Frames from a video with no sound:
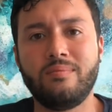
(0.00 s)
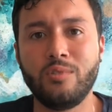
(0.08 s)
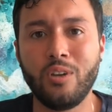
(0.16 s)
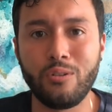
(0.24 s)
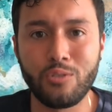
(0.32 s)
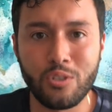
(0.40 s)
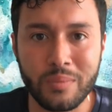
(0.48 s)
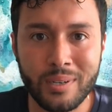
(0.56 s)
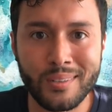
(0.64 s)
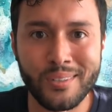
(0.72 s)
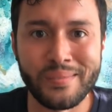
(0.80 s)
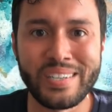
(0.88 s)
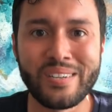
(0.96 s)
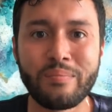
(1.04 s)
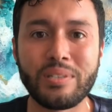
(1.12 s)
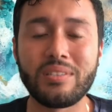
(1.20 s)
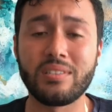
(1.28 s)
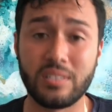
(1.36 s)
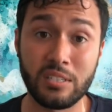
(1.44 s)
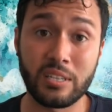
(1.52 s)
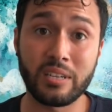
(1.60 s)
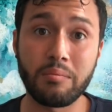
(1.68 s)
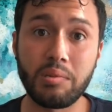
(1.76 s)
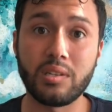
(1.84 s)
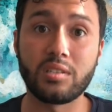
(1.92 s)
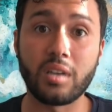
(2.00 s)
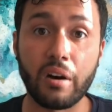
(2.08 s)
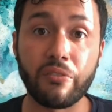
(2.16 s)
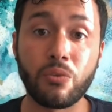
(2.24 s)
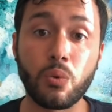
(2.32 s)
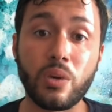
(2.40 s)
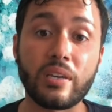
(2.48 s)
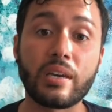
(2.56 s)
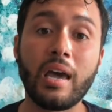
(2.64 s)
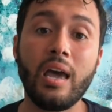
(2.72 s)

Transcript: no doom and gloom here, but this is going to be a tough week.